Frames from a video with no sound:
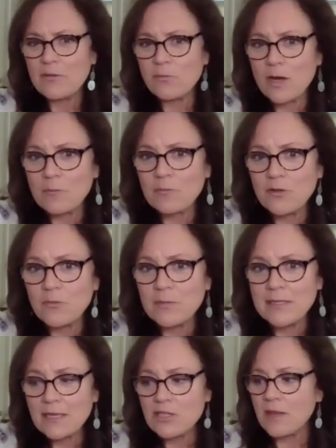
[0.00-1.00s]
of waterproof
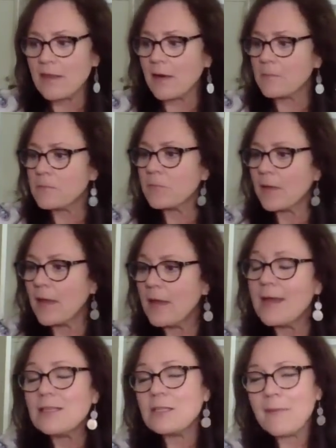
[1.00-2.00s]
protection there.
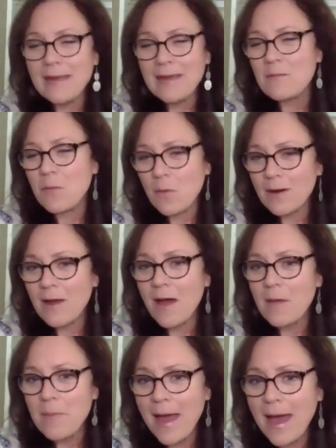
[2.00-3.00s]
To make it more
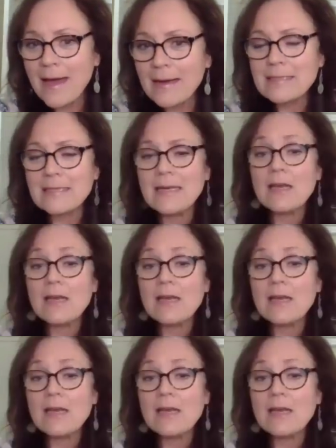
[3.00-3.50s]
compact,